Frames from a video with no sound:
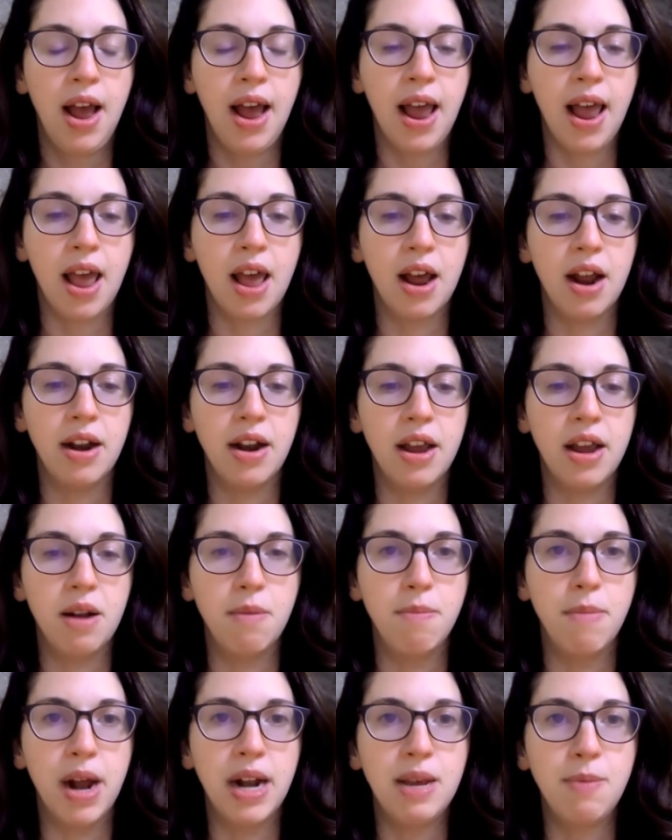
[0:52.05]
And
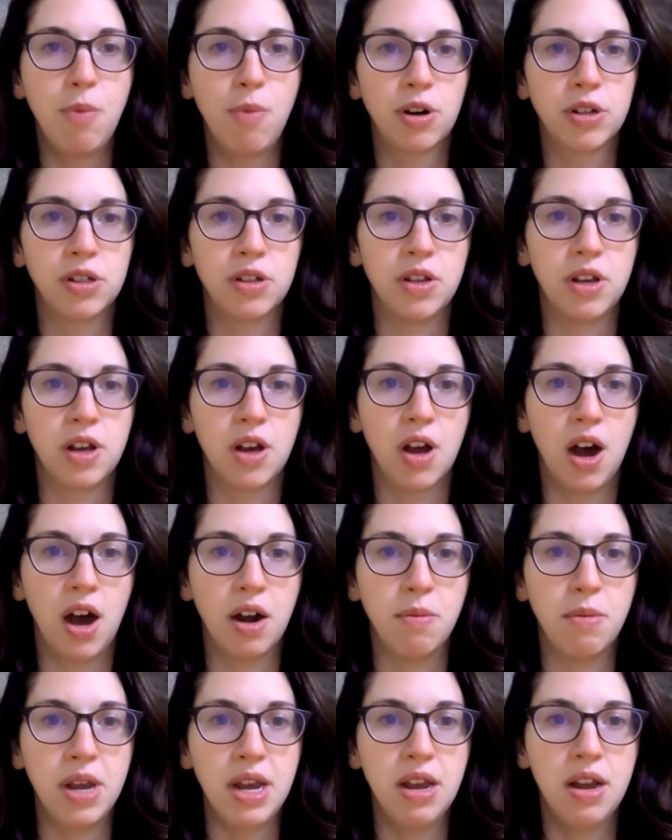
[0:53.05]
in many parts of the
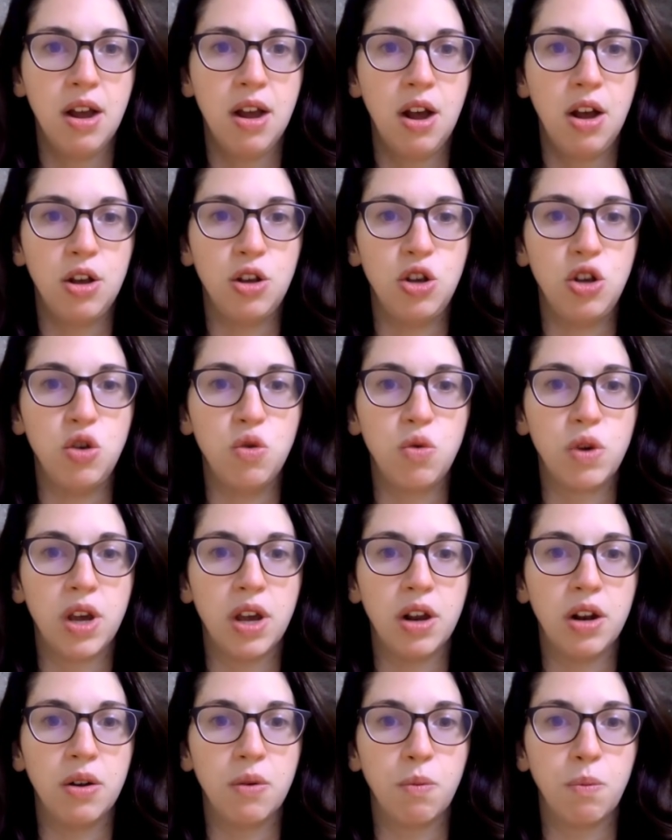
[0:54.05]
economy, you
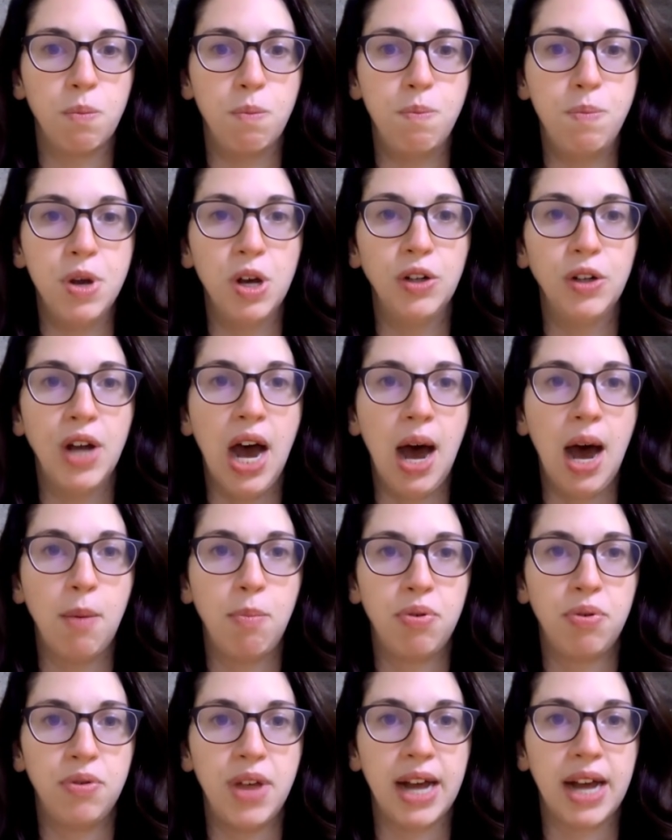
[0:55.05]
can build
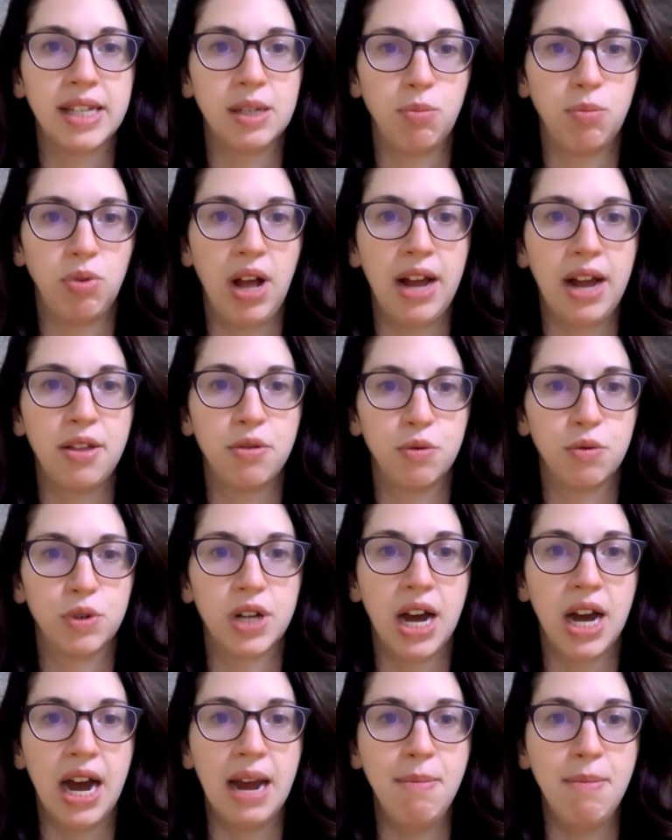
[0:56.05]
up that supply through
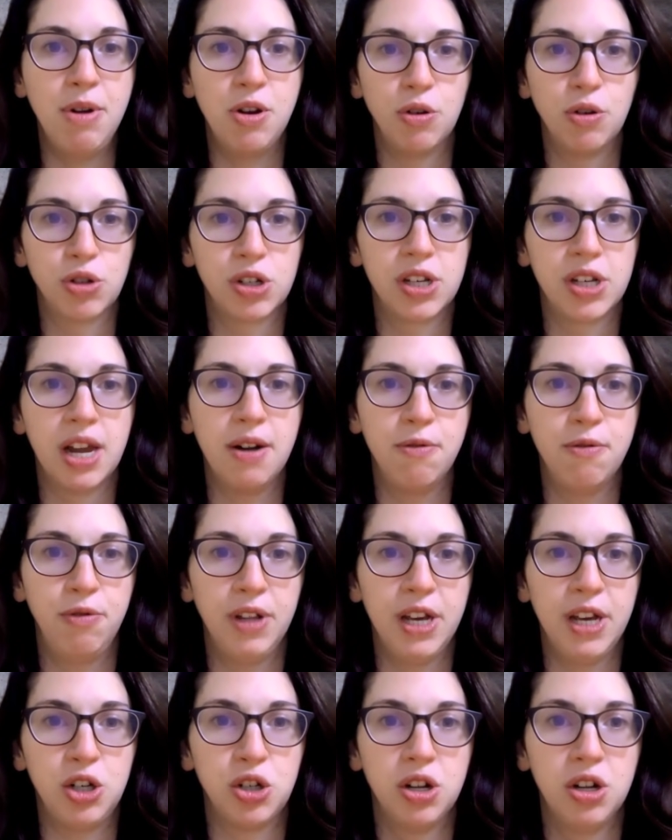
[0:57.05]
time and you'll just get
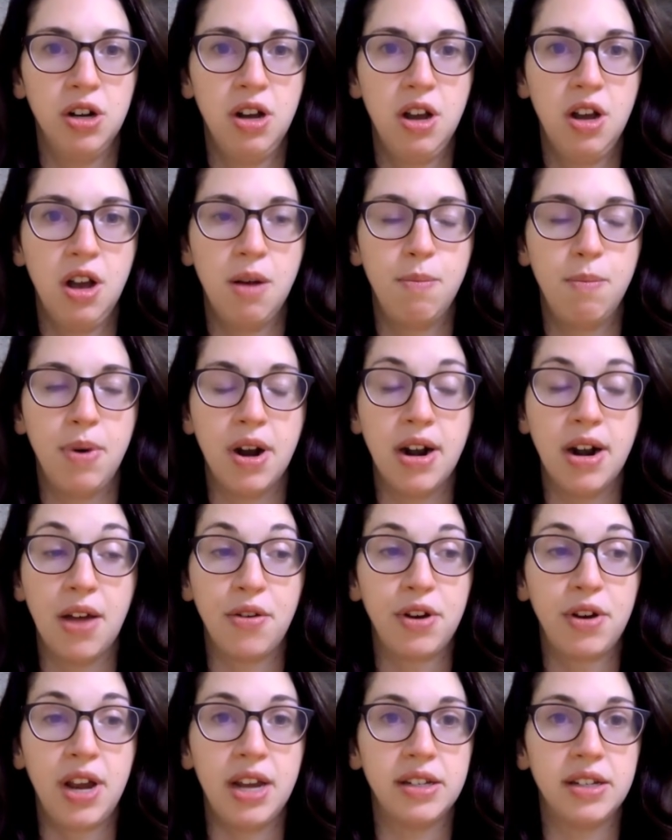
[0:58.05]
inflation. But in
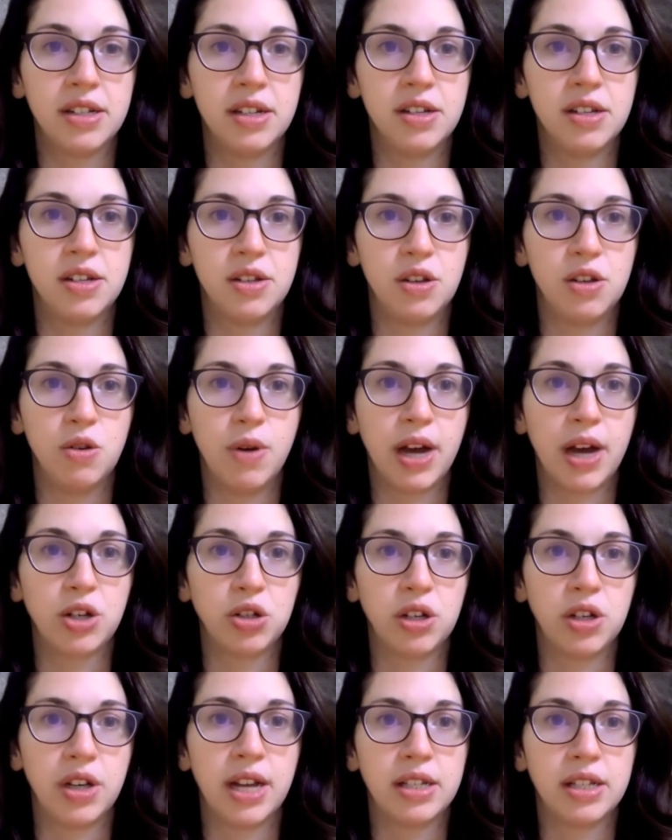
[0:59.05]
other cases, you
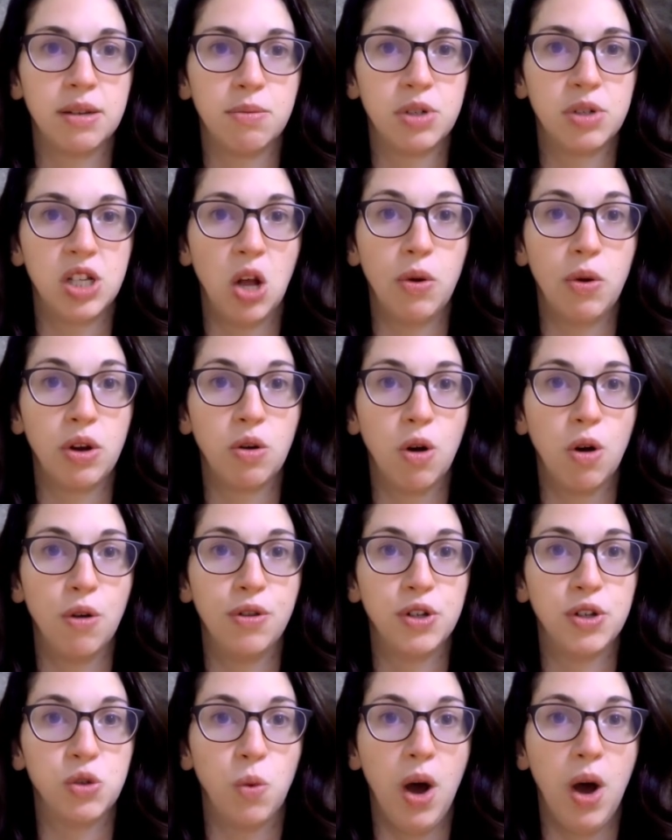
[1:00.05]
actually get some slowing
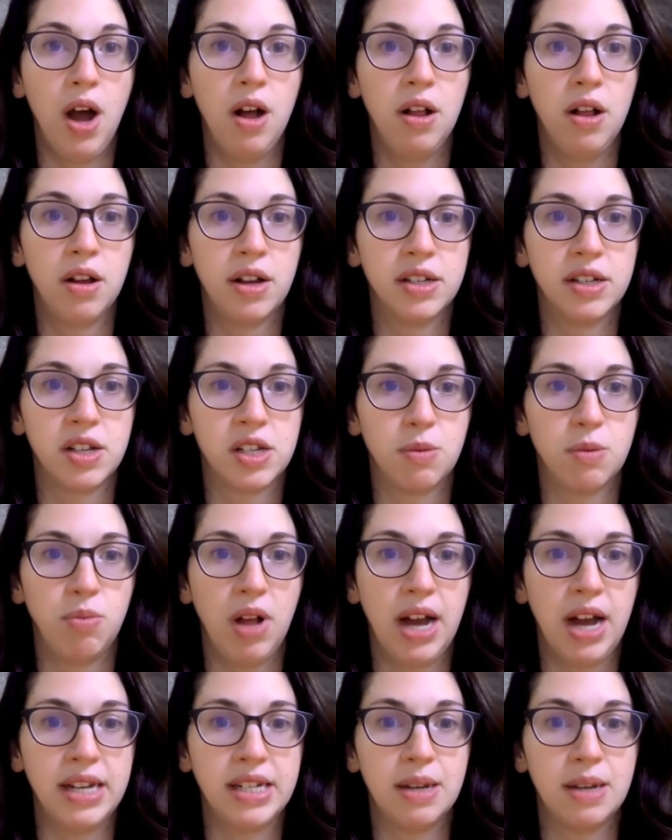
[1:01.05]
growth as well because the
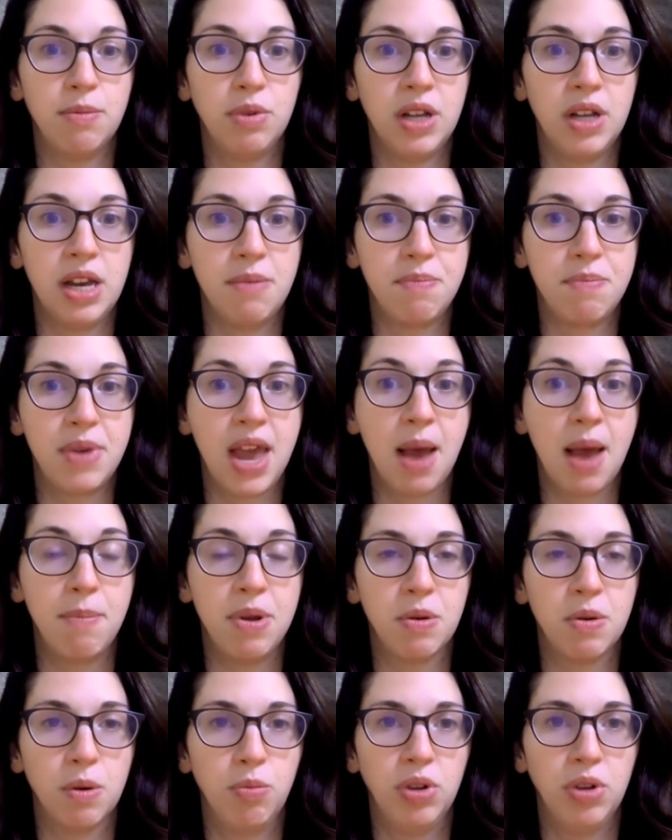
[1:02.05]
supply simply can't
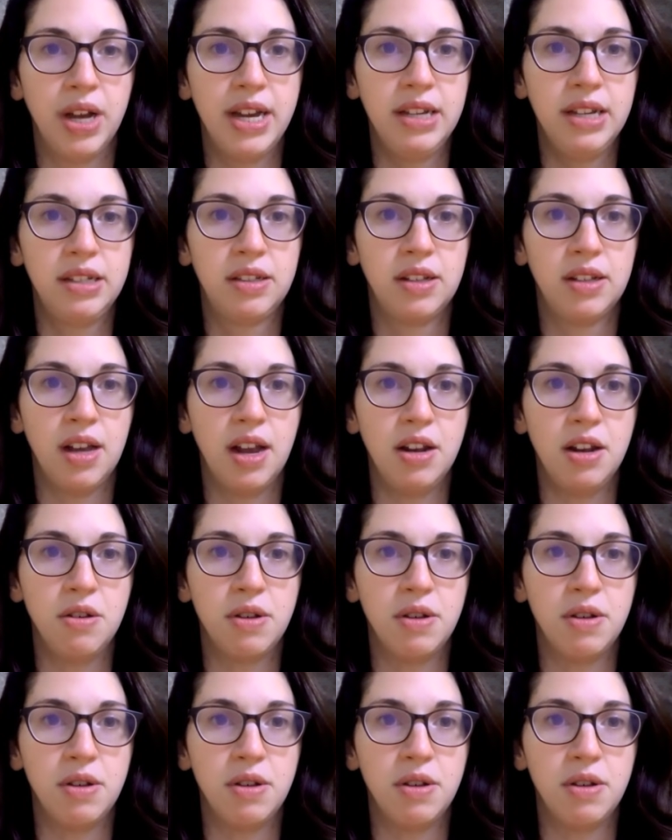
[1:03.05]
be replaced and you